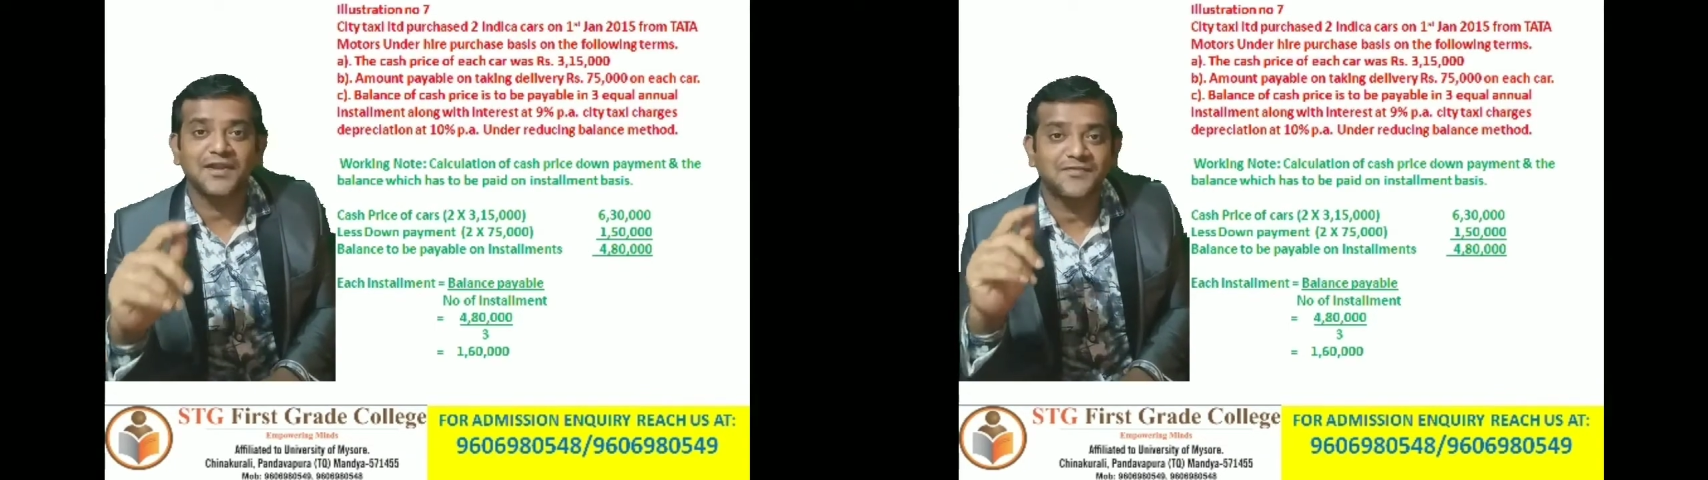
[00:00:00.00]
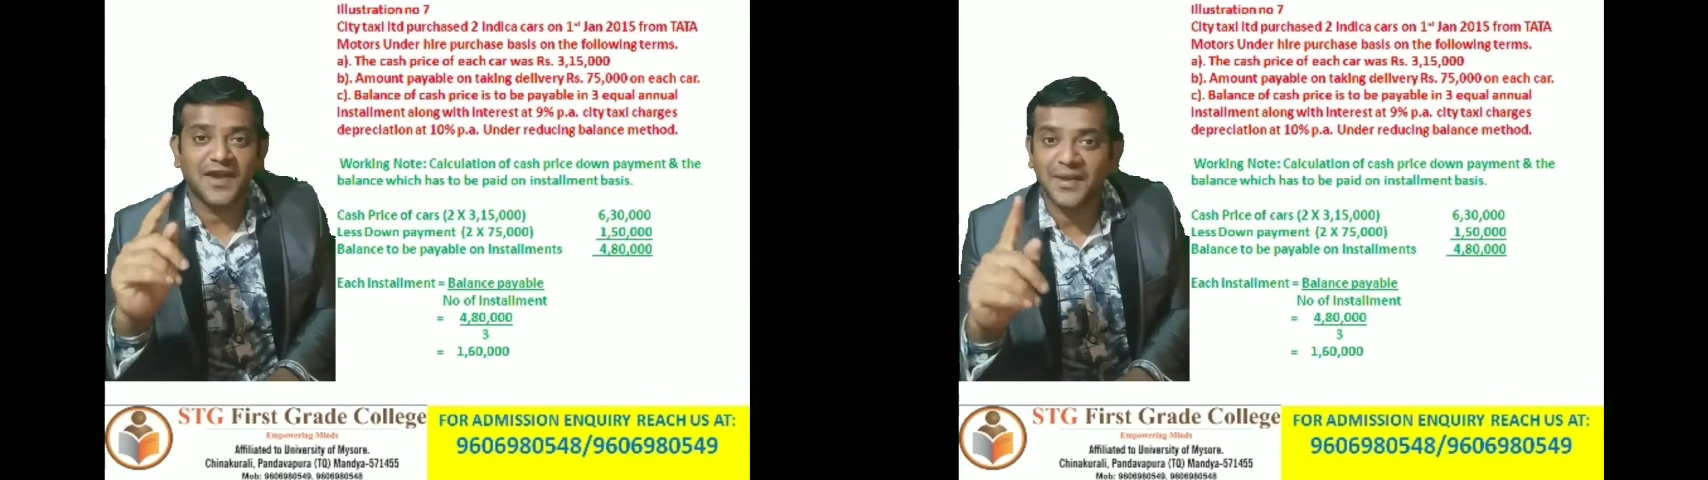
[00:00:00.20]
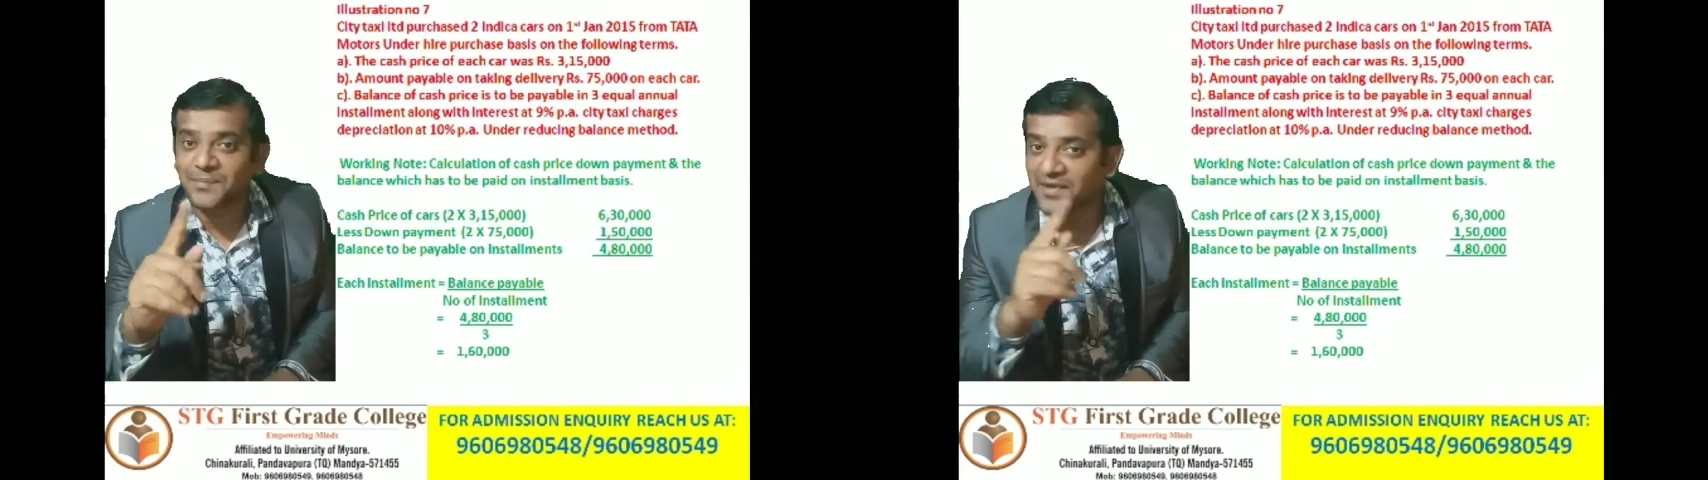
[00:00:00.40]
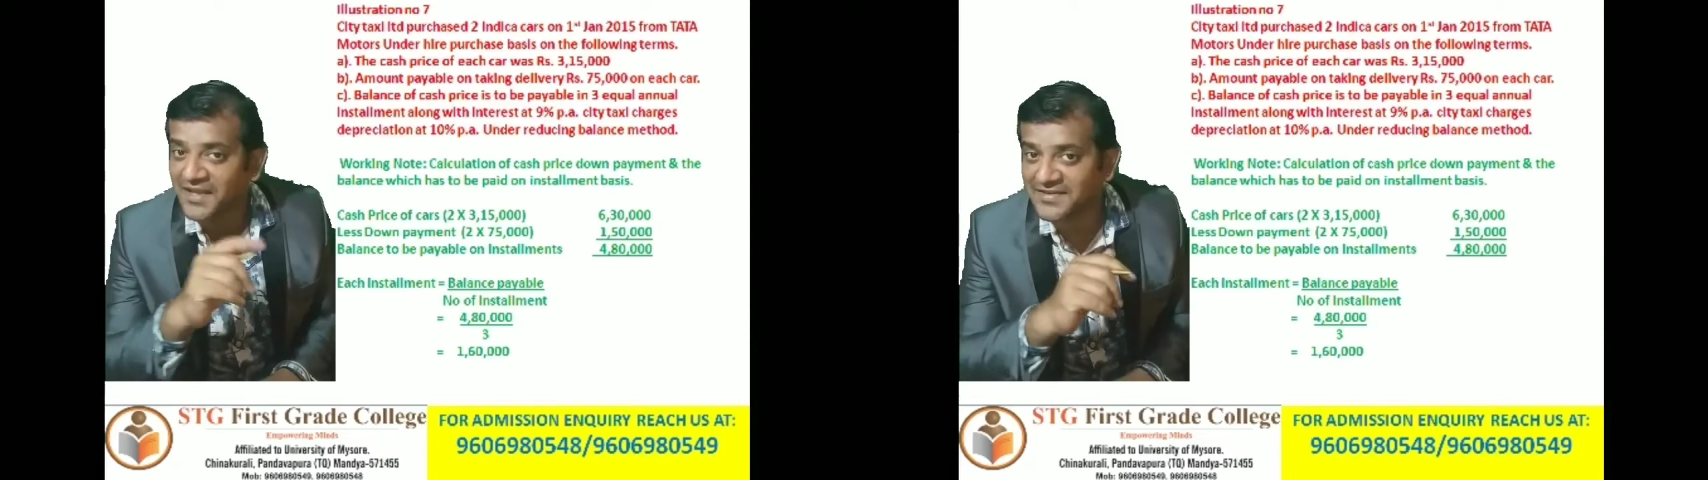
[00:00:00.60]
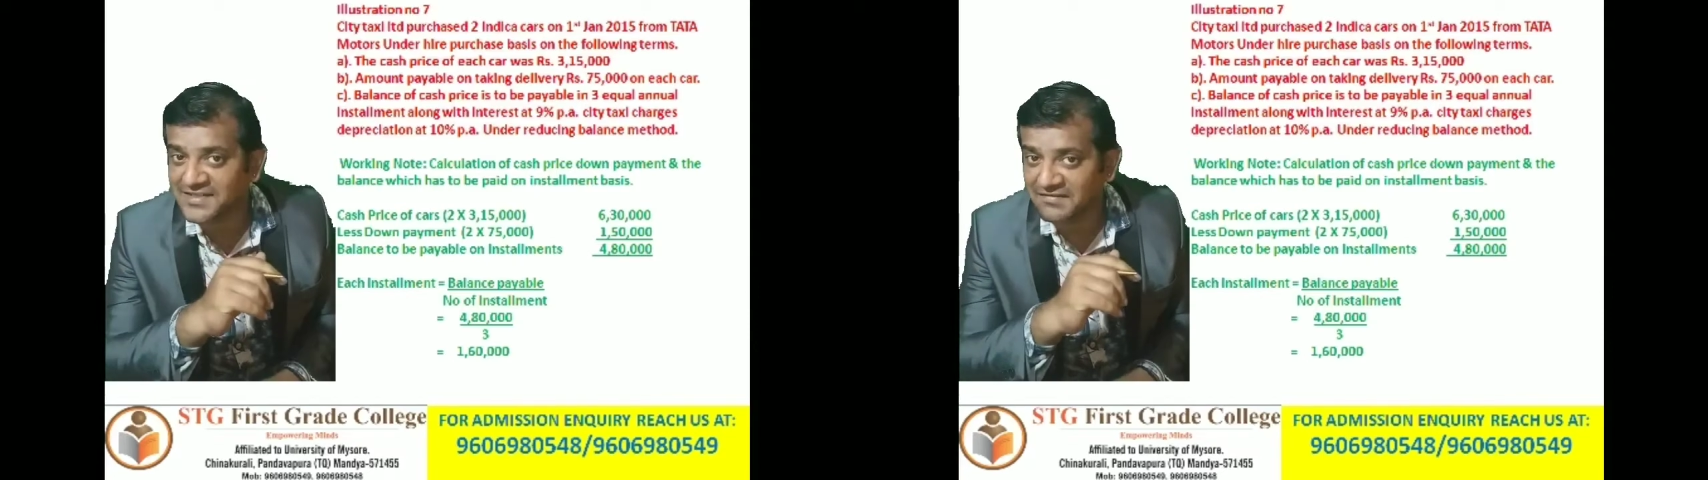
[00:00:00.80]
if I am
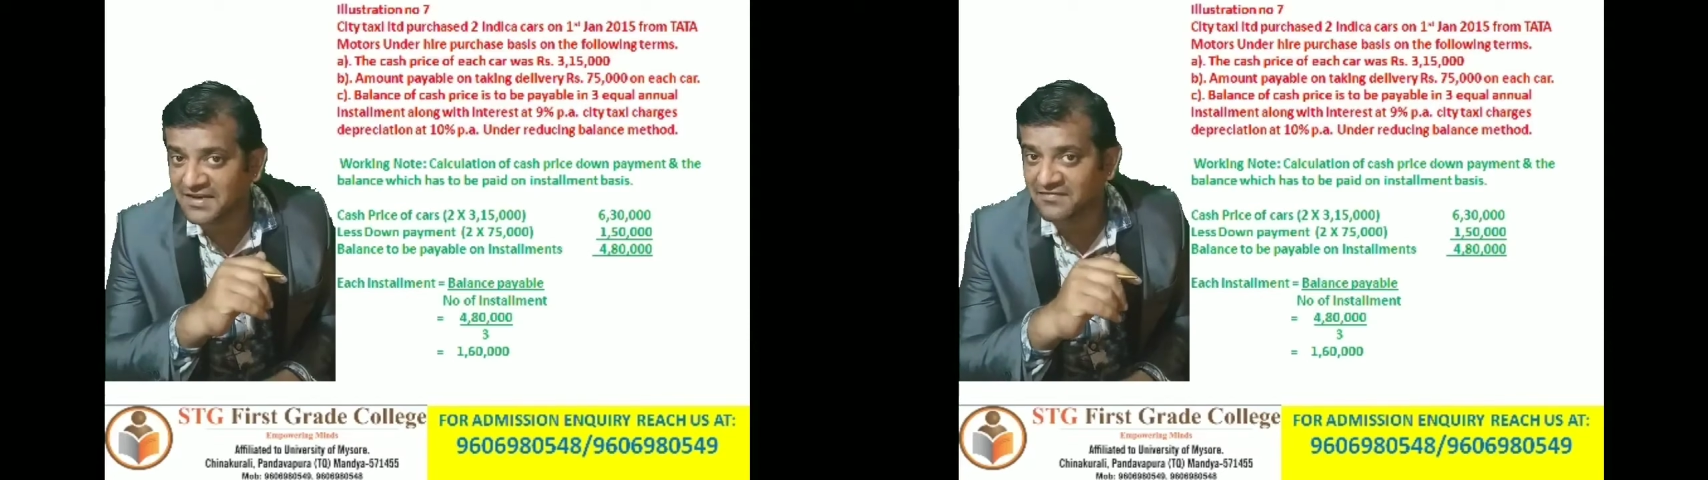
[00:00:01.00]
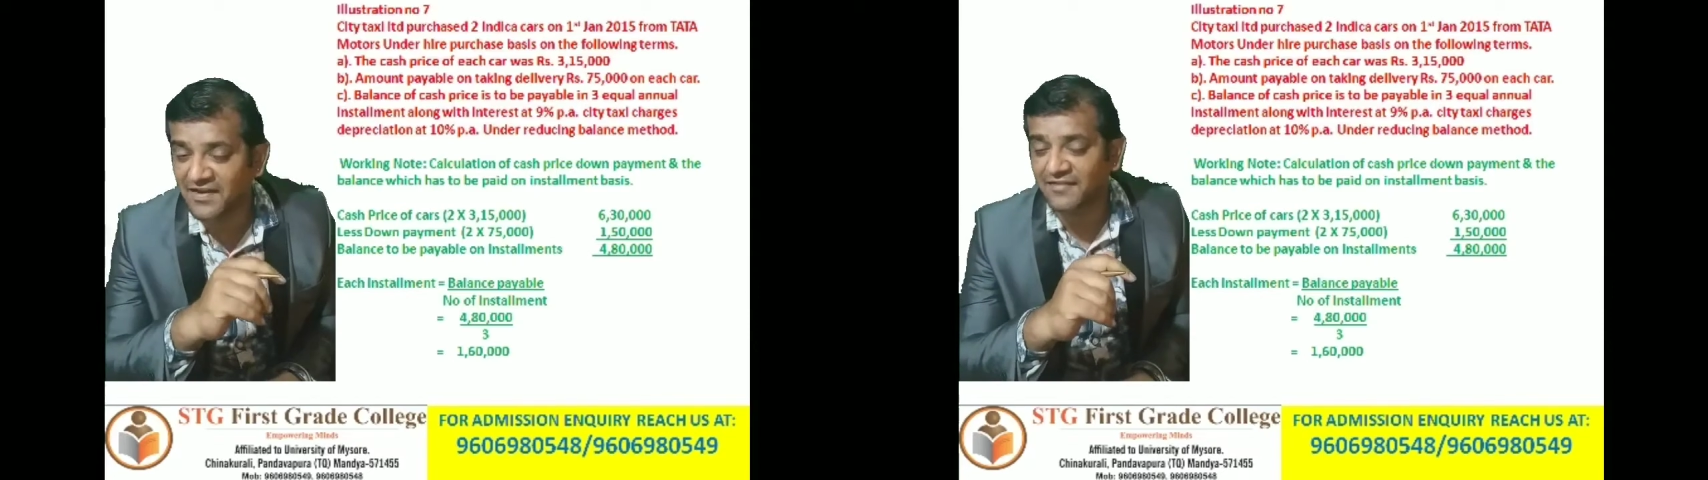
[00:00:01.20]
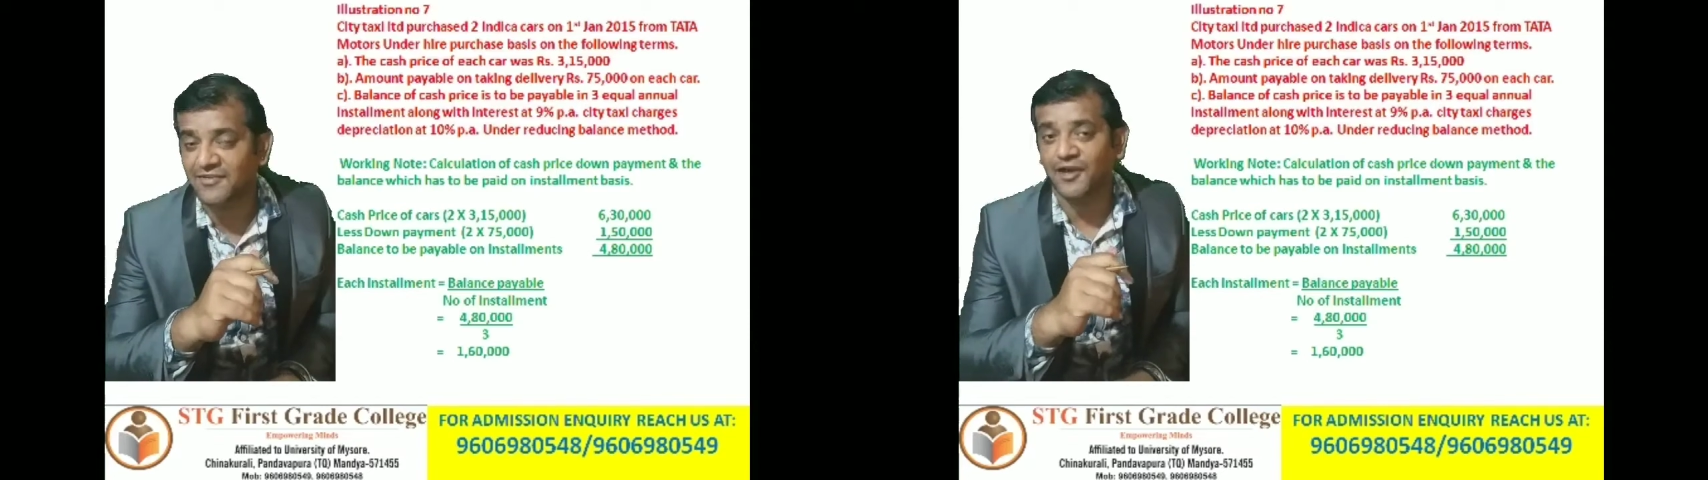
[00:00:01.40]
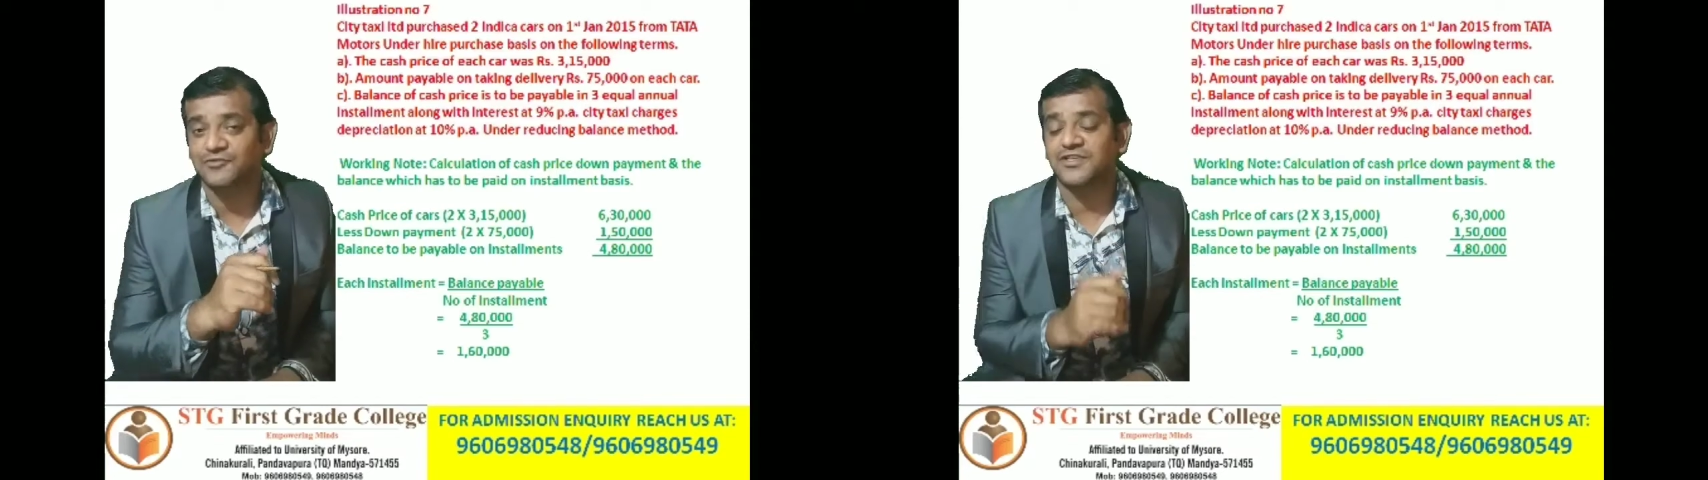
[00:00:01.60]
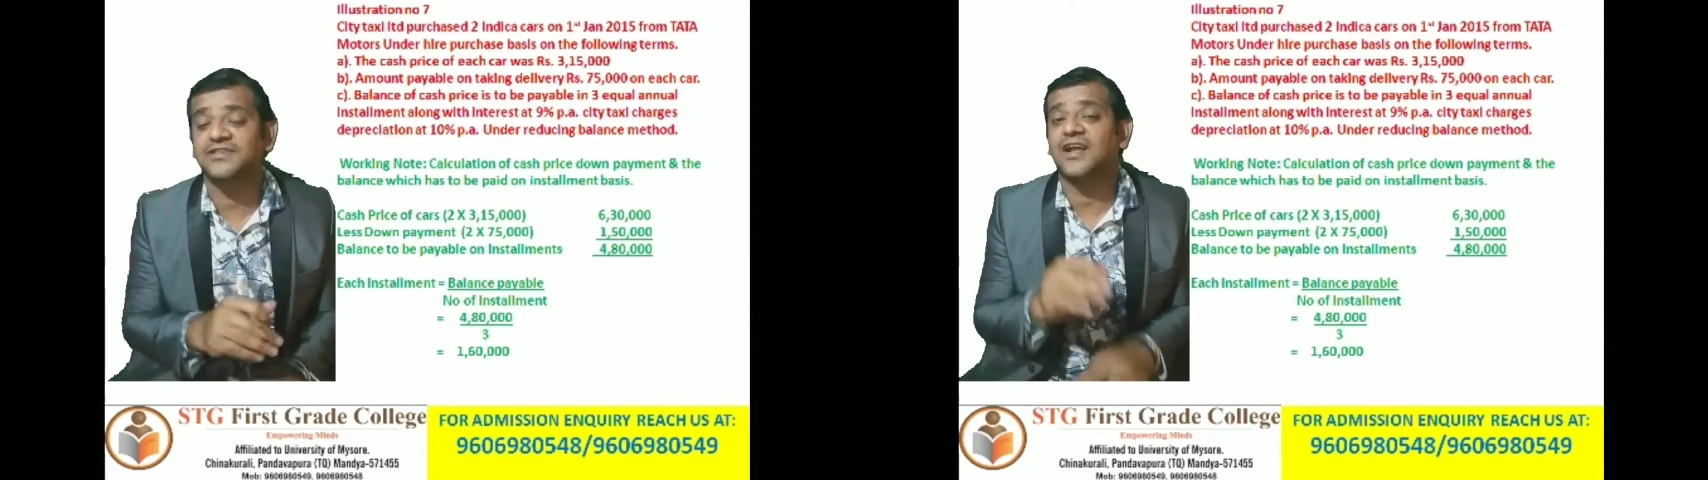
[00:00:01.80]
paying 75,000,